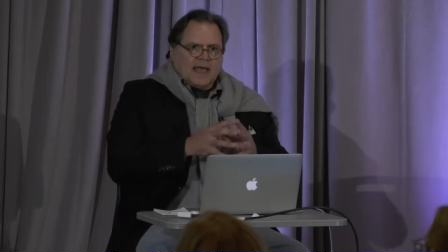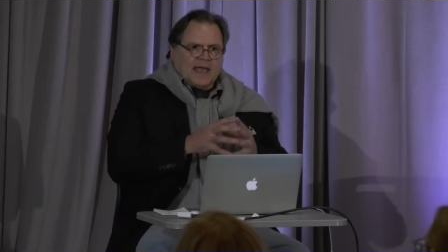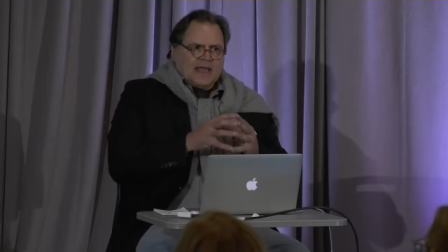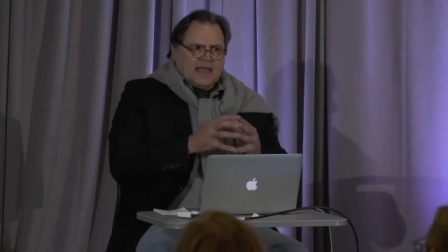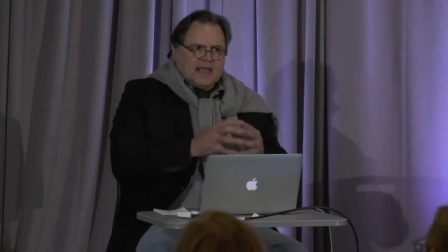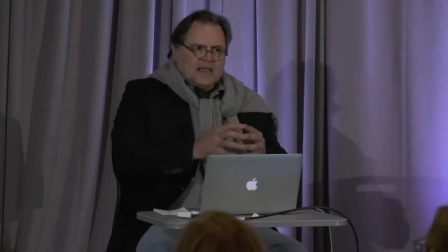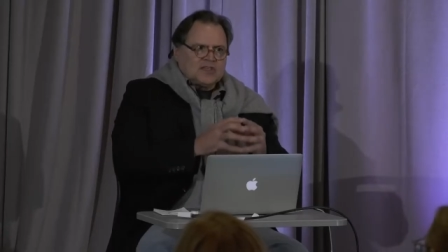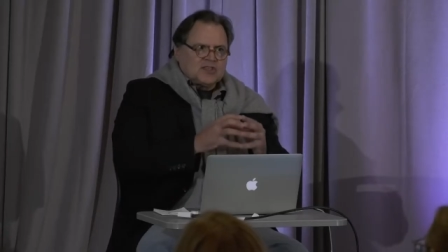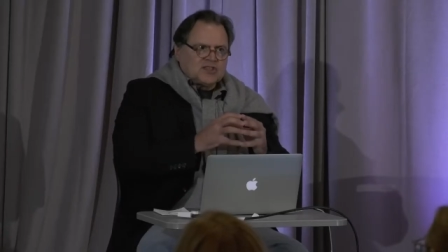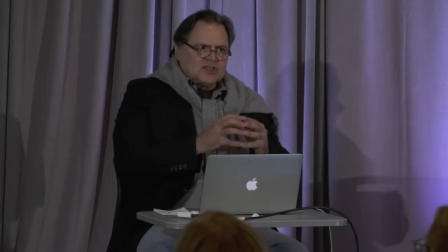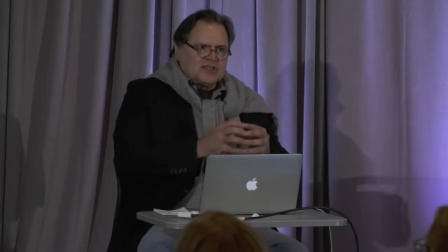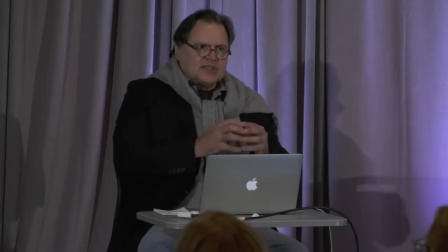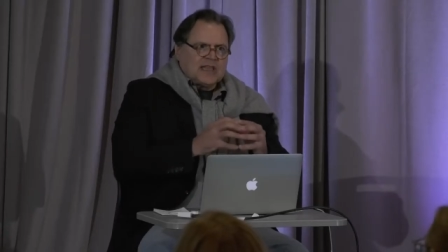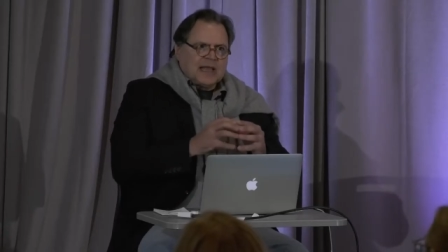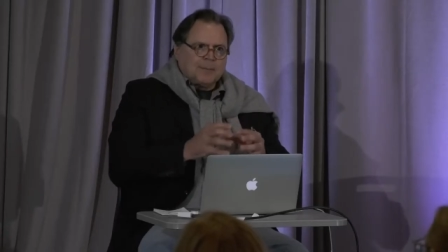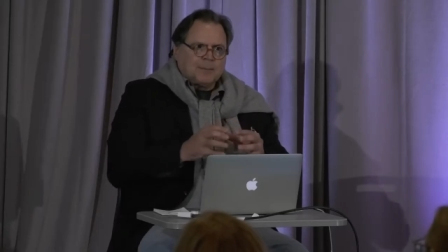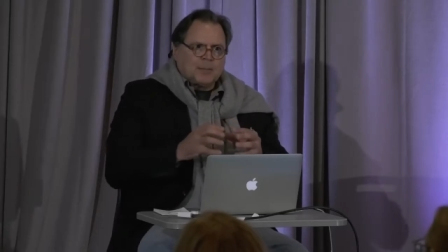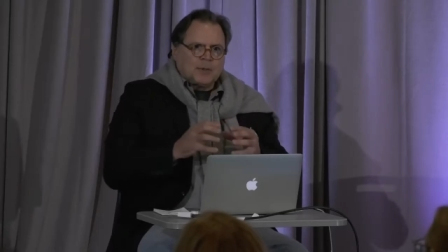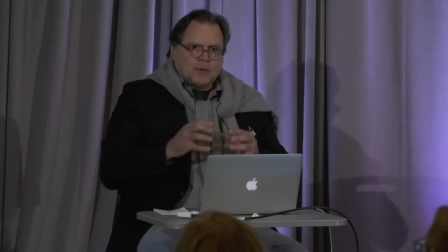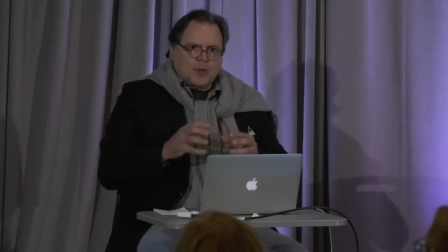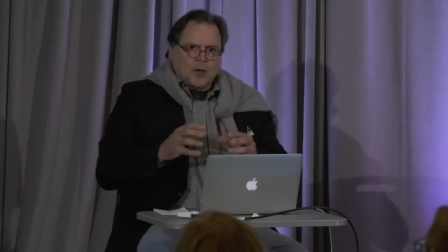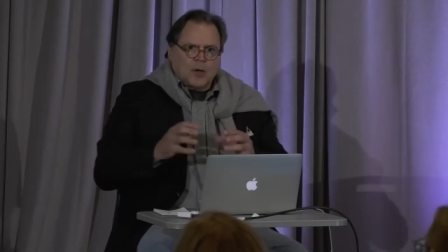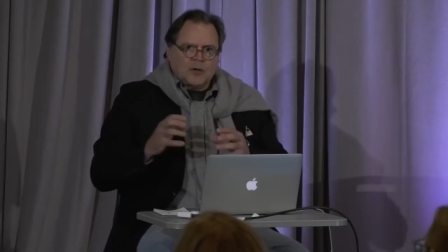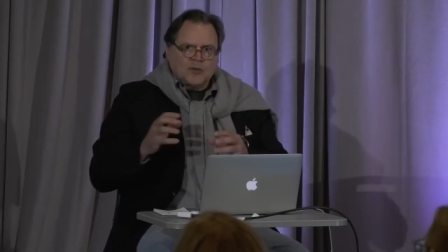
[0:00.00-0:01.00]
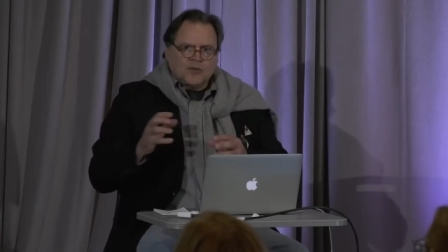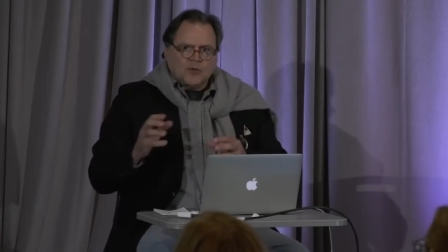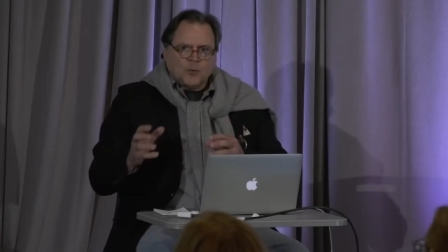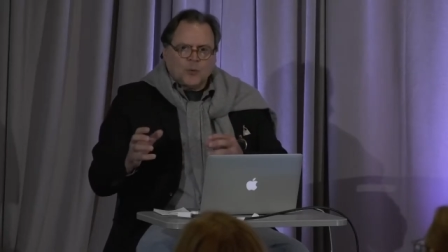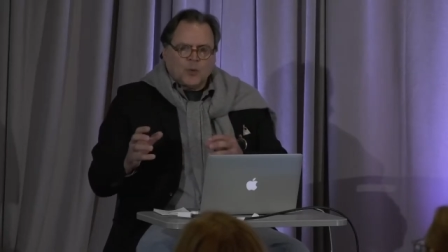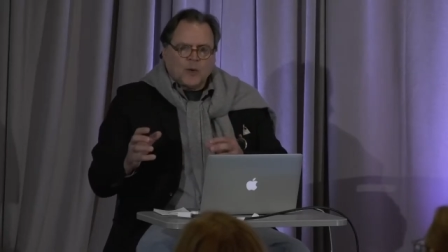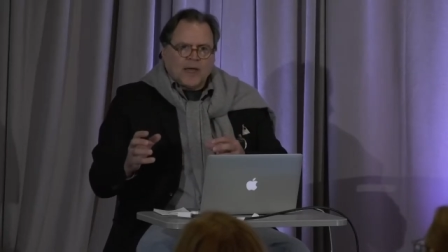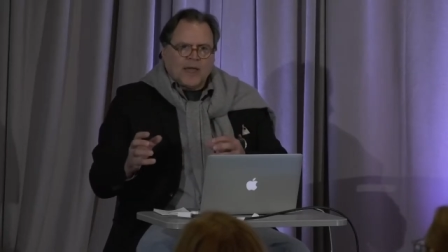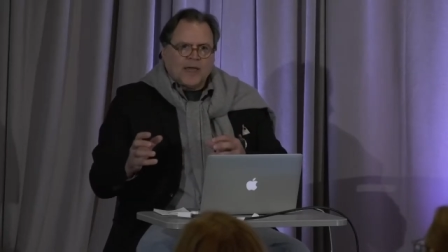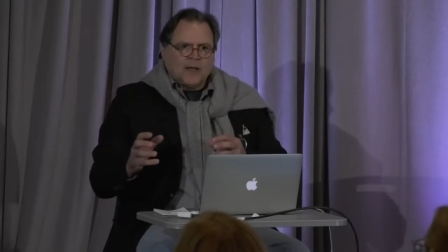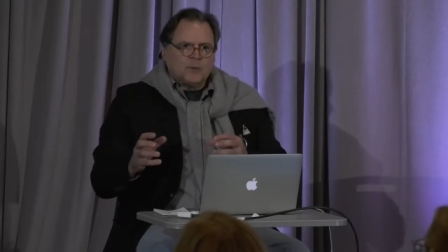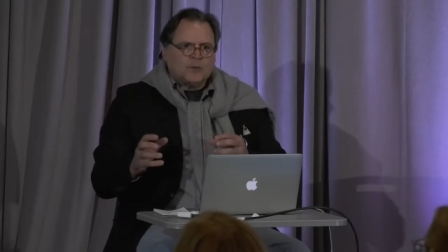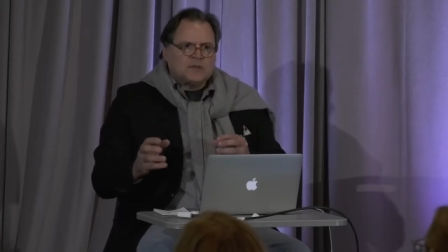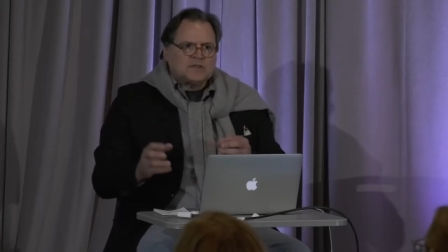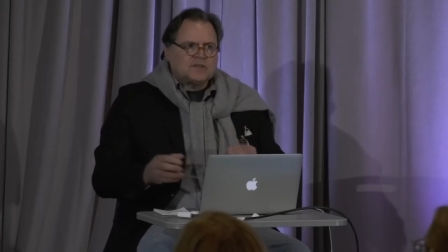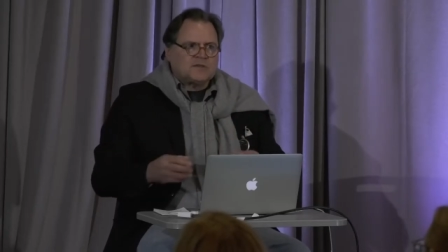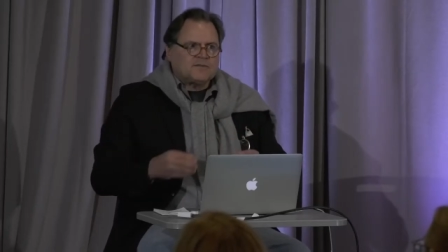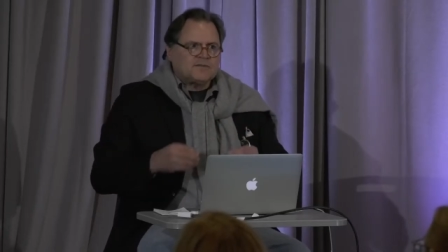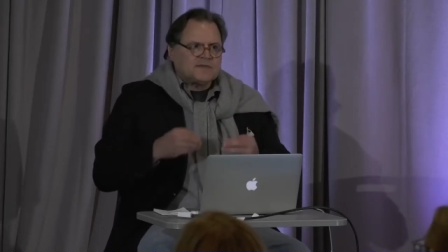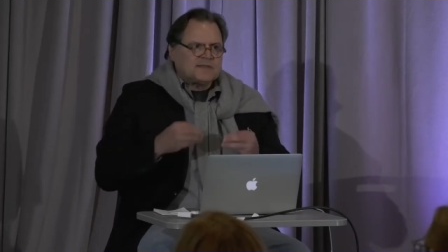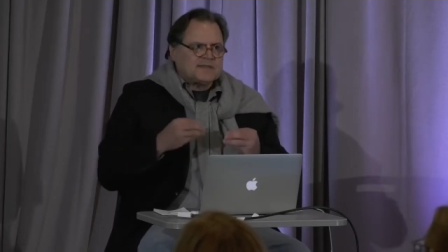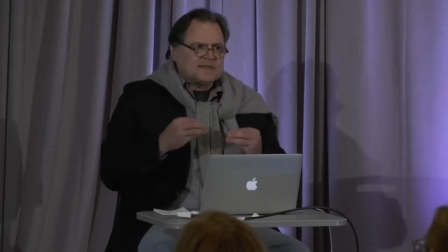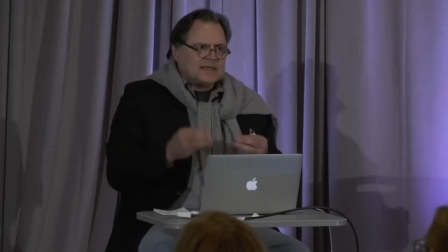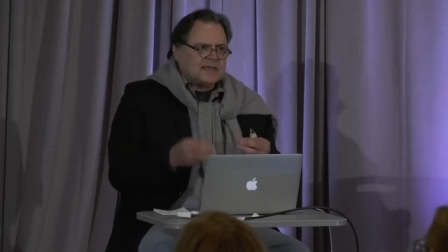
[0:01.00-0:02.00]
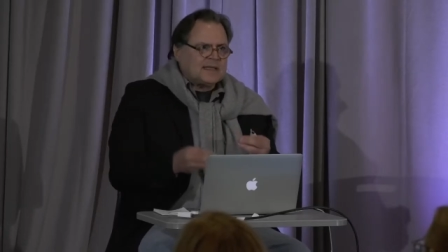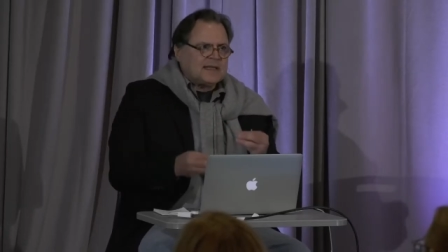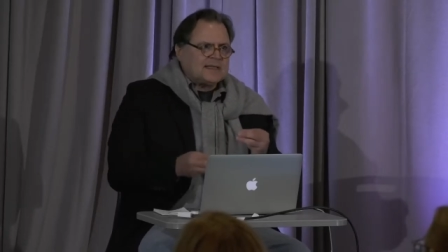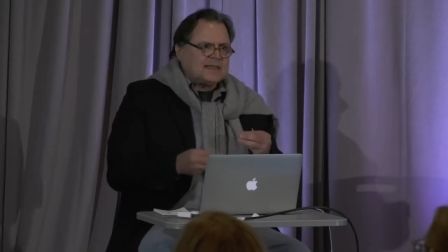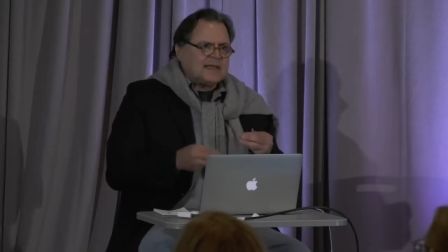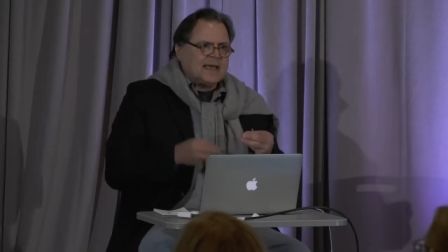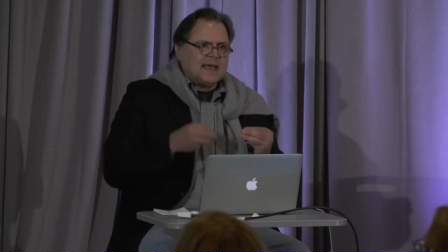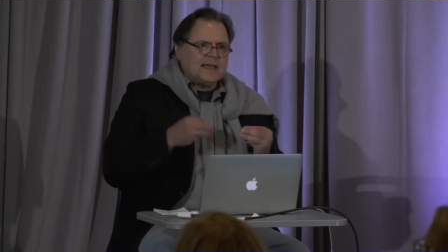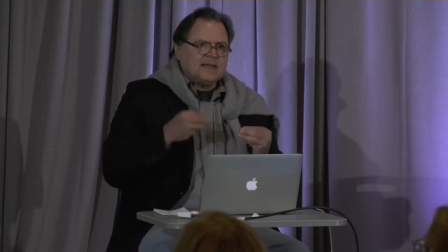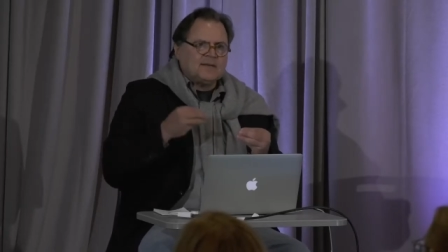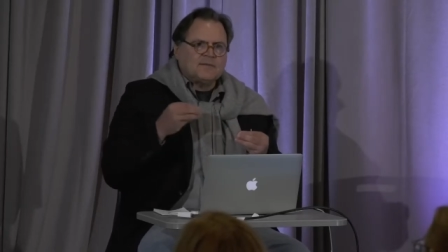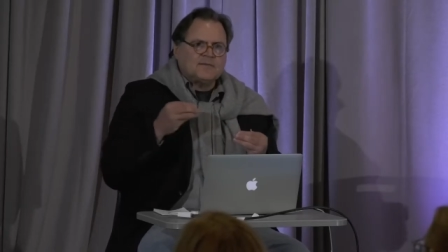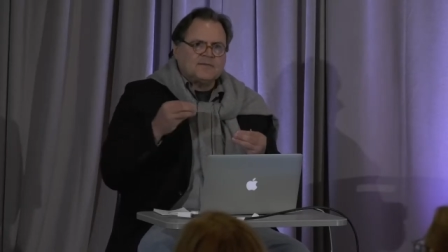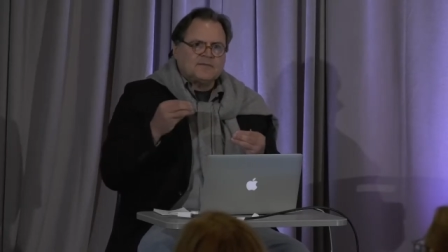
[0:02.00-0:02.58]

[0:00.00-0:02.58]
each step along the way was to facilitate